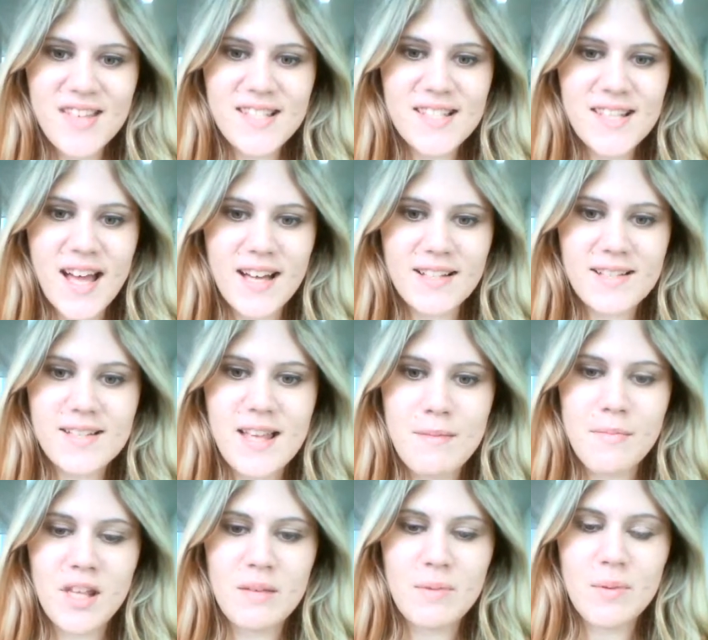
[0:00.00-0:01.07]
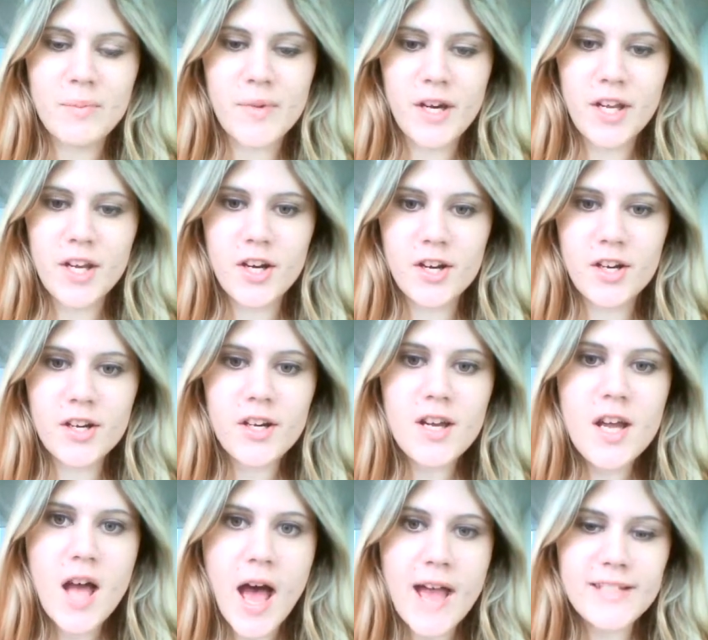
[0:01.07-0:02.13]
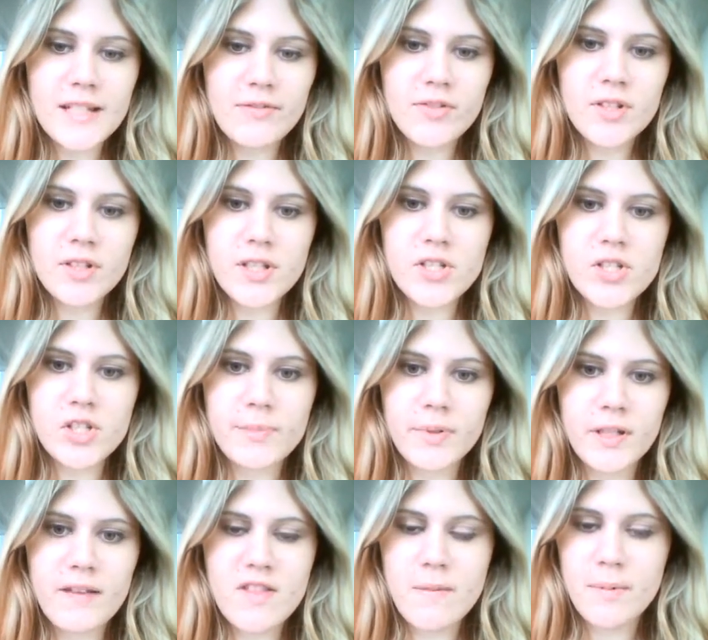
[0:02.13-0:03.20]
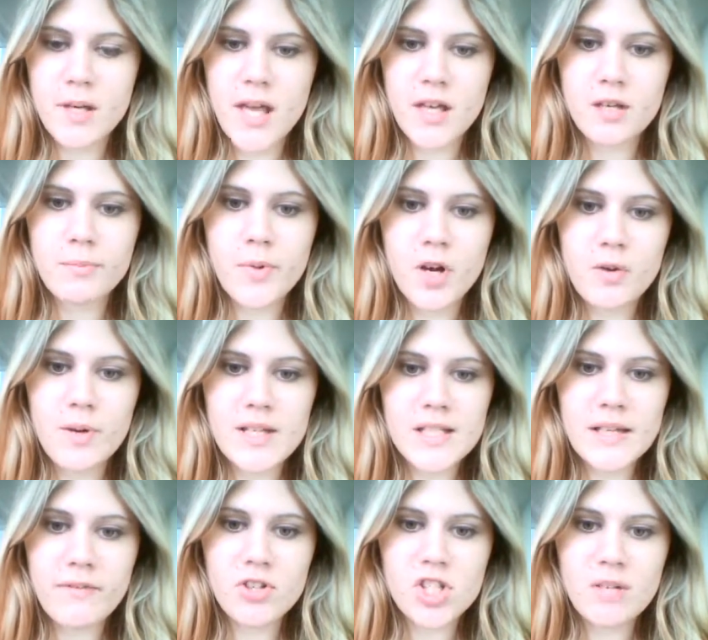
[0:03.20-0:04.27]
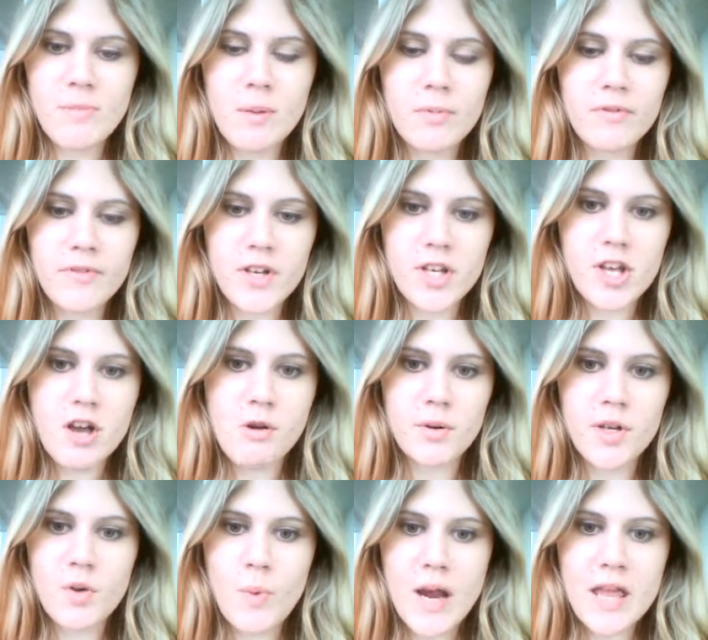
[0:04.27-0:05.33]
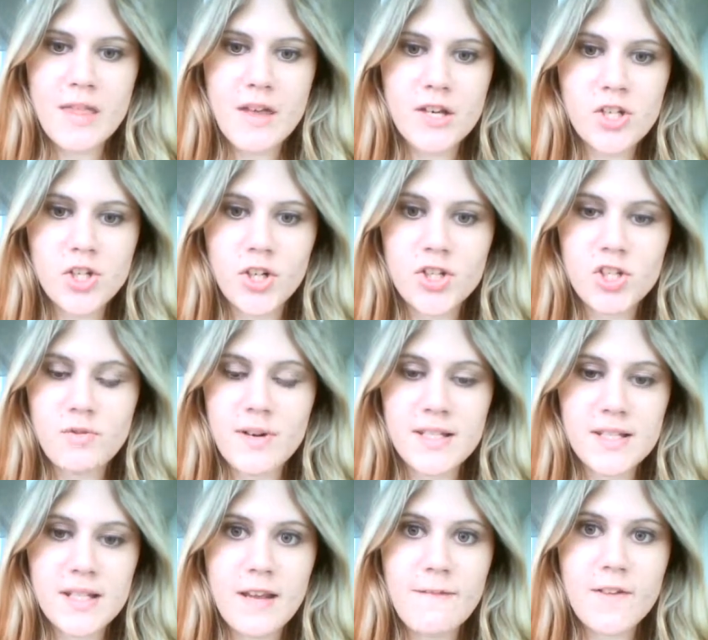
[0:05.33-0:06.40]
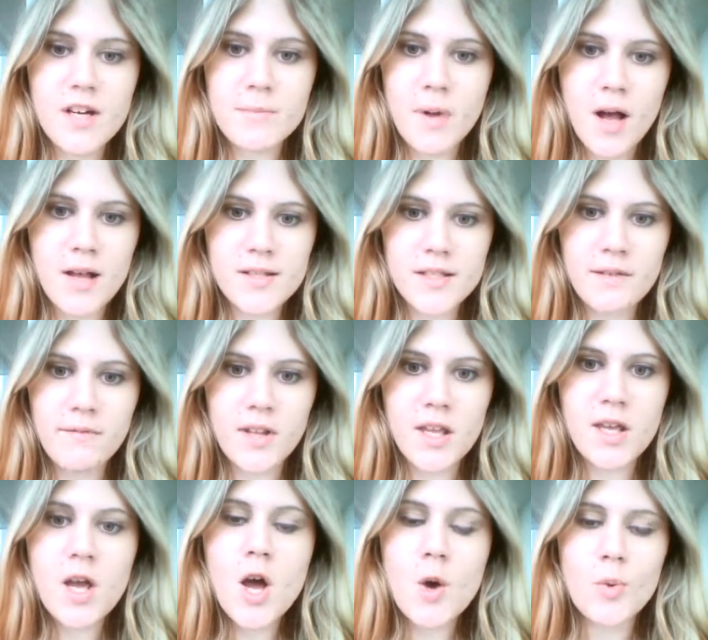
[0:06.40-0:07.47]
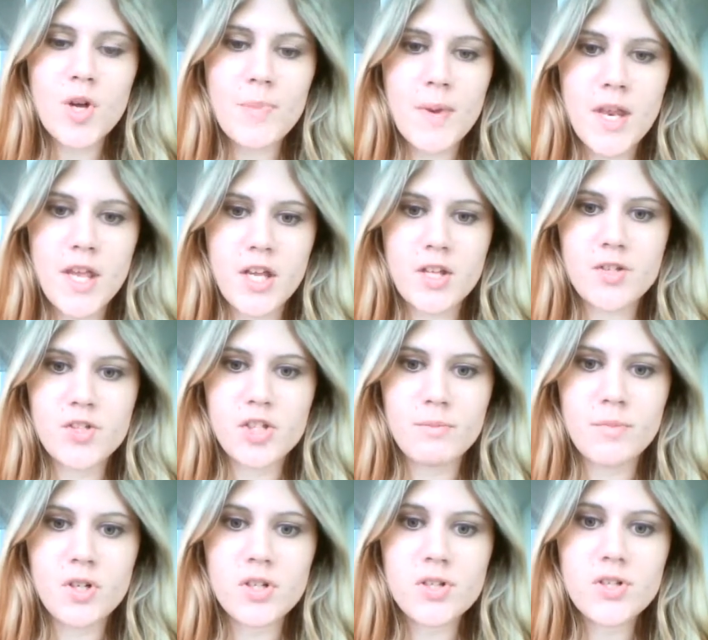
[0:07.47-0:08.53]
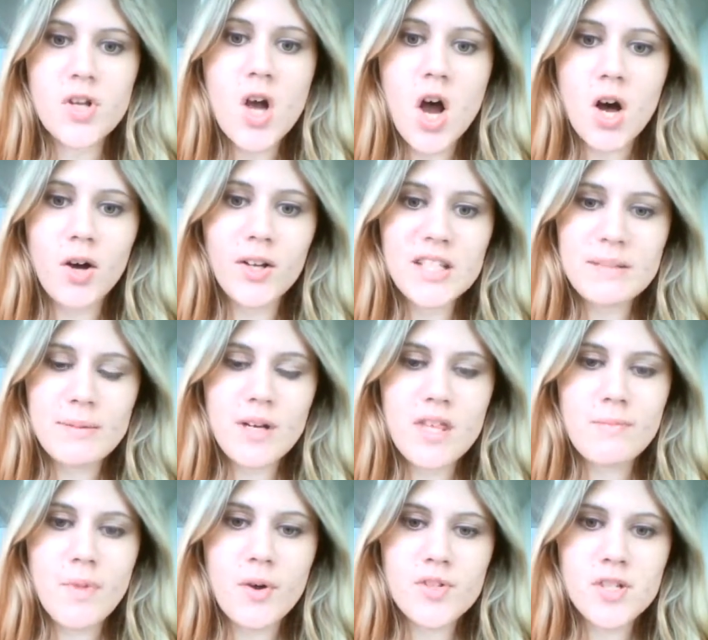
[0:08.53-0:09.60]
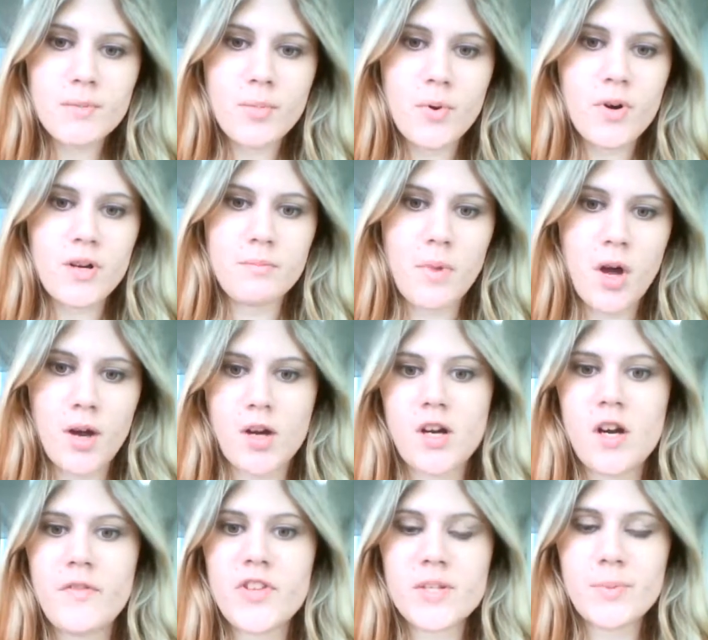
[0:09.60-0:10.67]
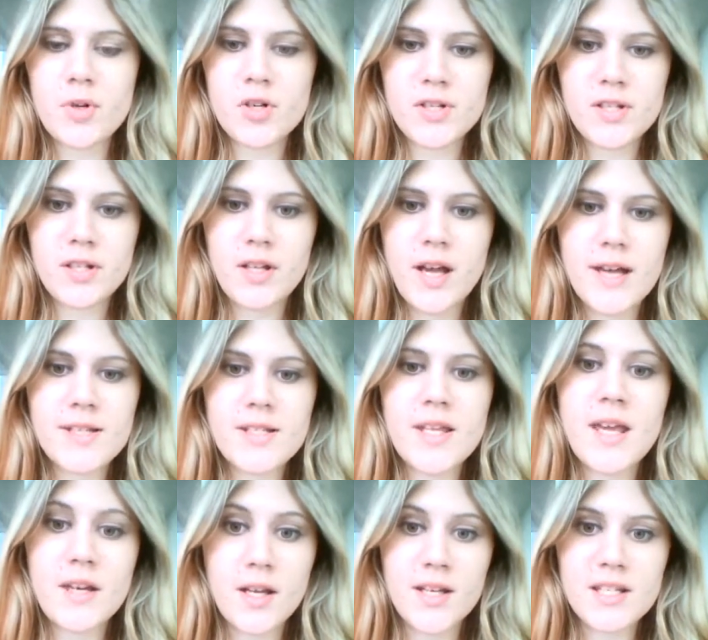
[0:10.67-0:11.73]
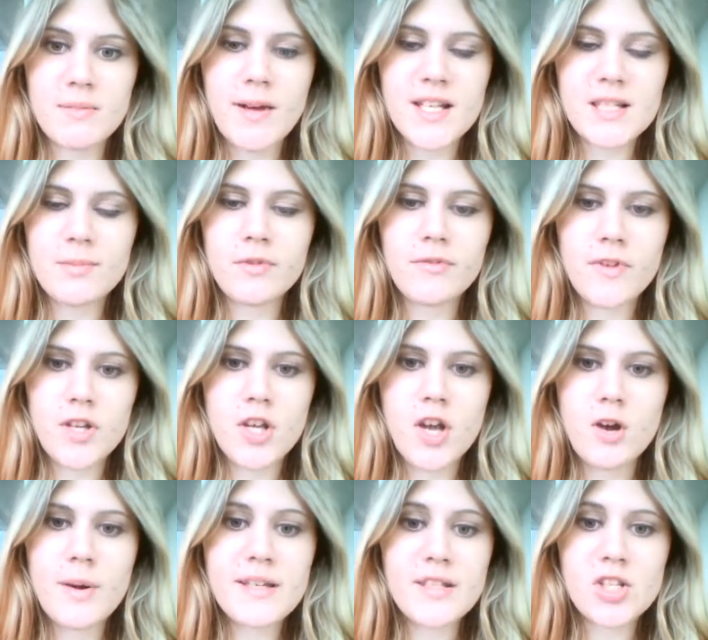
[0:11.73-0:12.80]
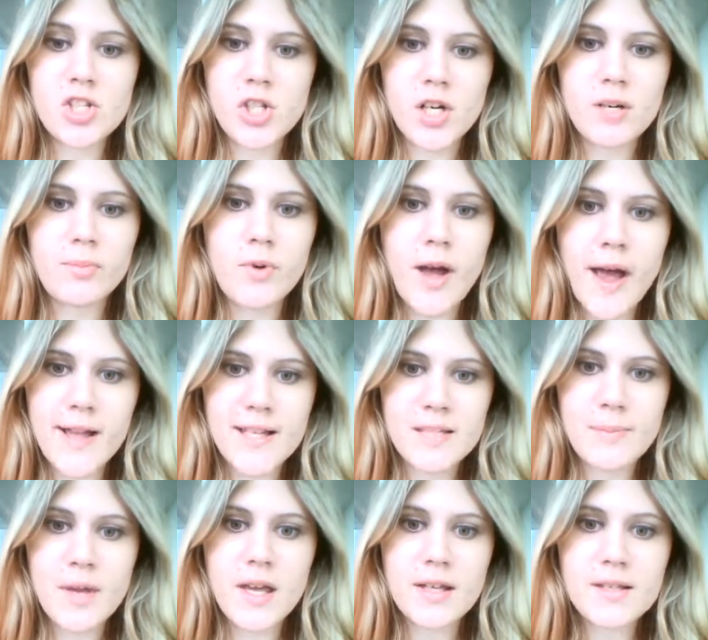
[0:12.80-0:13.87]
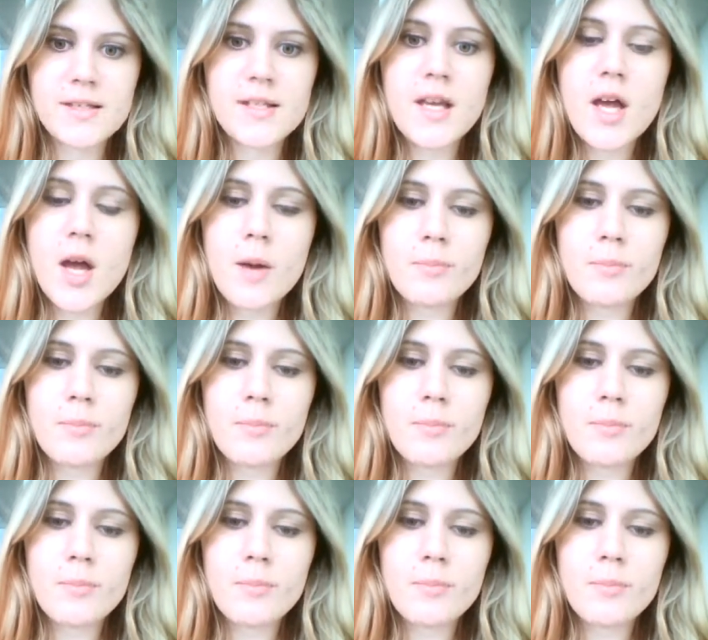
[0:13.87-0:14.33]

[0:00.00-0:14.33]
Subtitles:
This is Alex, Family Mobile Marketer. I definitely do believe that Banana Boat is leveraging mobile video in a way that is sure to resonate very positively with many consumers. Ultimately, the most important part of this personalized and customizable video is the shareable aspect.